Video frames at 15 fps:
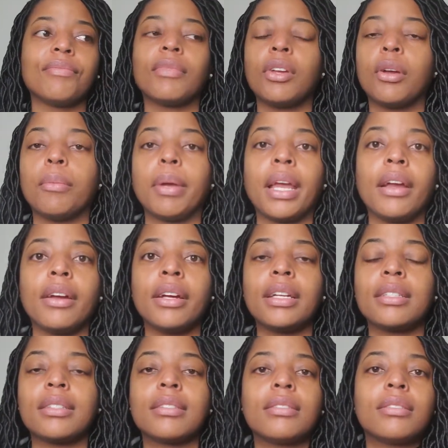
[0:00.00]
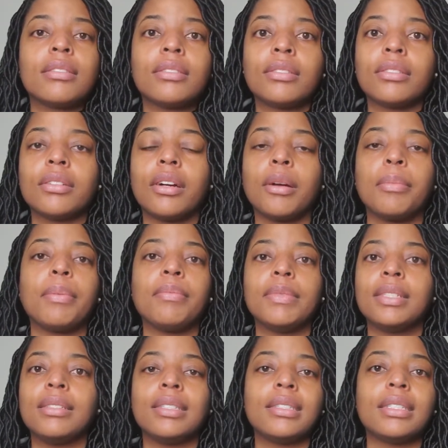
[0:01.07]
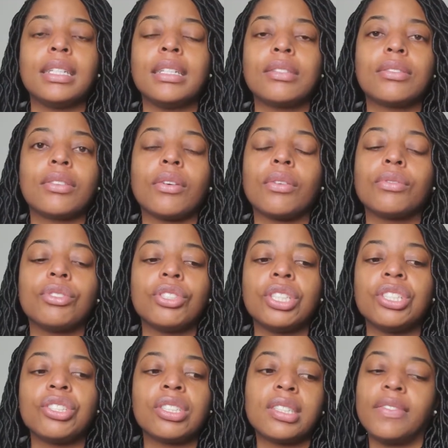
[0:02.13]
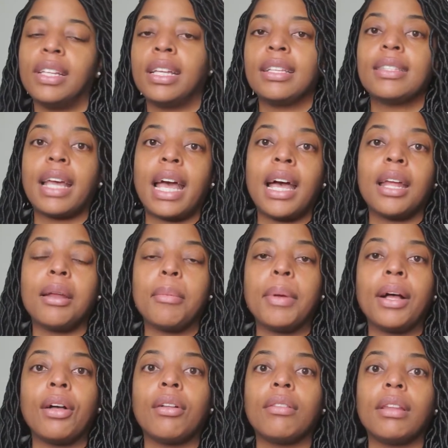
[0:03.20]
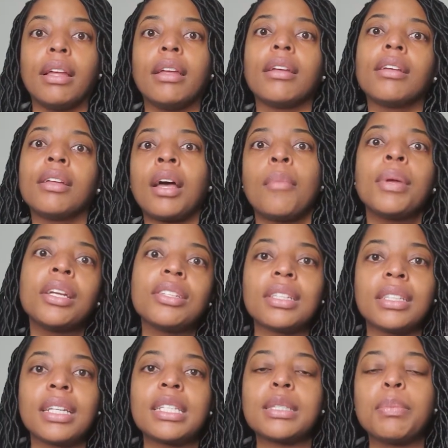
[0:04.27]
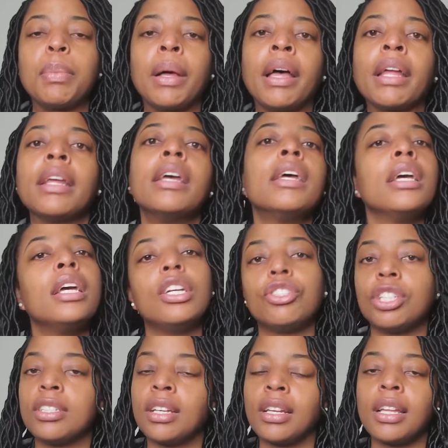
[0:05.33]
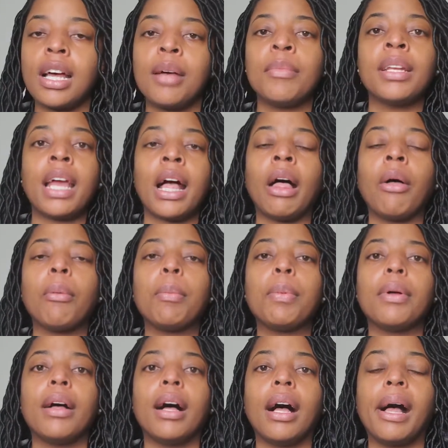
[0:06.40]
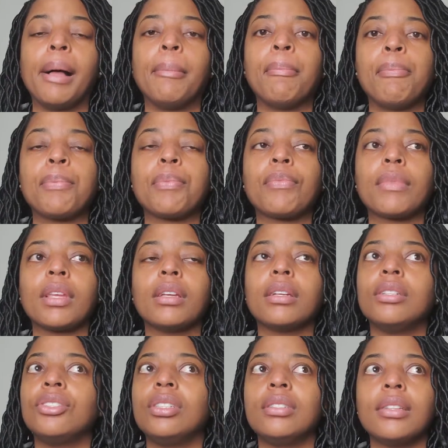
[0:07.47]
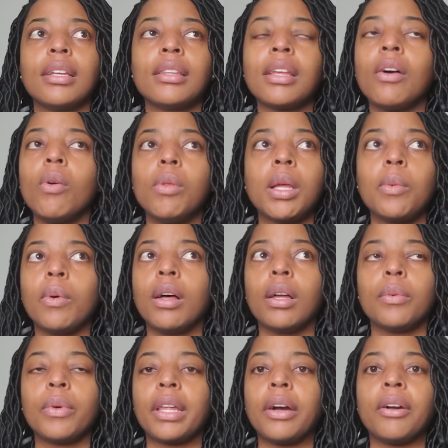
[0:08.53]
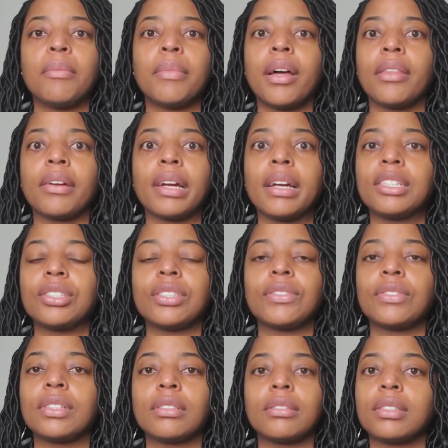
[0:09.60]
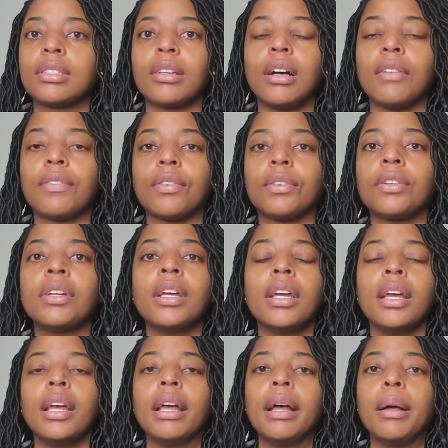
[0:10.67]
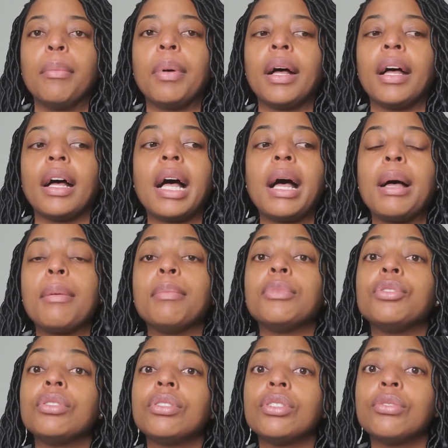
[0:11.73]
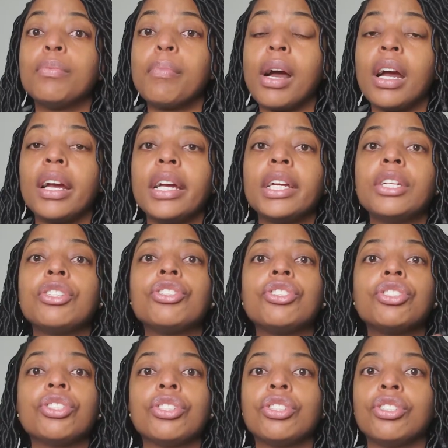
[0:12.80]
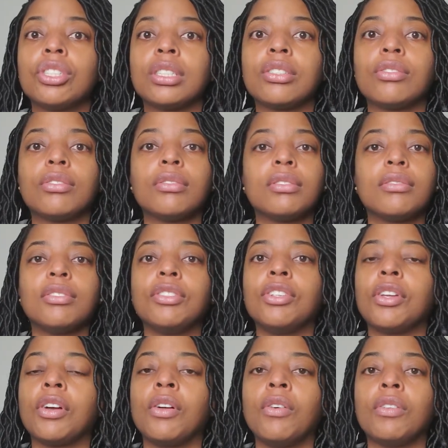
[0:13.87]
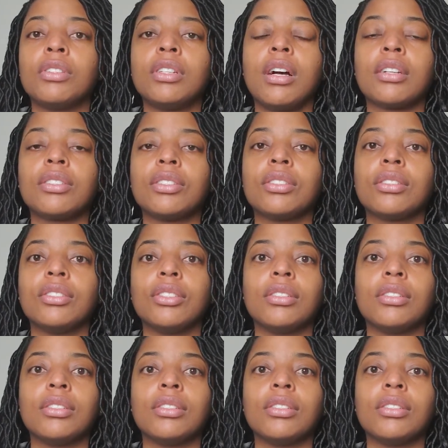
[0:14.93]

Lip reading: her parents are deceased, so she's just feeling sad about, like, coming to this, but she's gonna come and help. She's, like, the only one without her mother. It was awful. But Marge just, you know, talks